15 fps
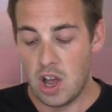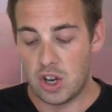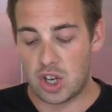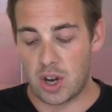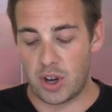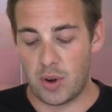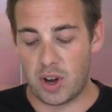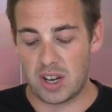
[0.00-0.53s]

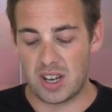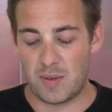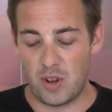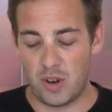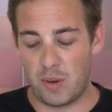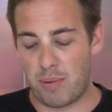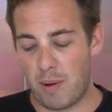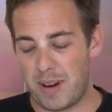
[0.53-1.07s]
so you
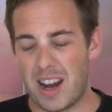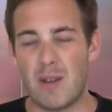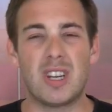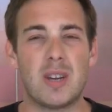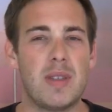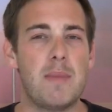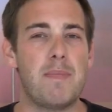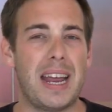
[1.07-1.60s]
probably know
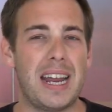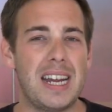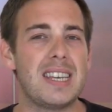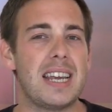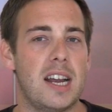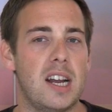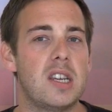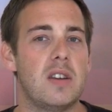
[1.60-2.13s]
some of the
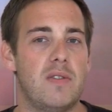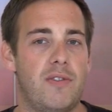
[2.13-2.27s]
basics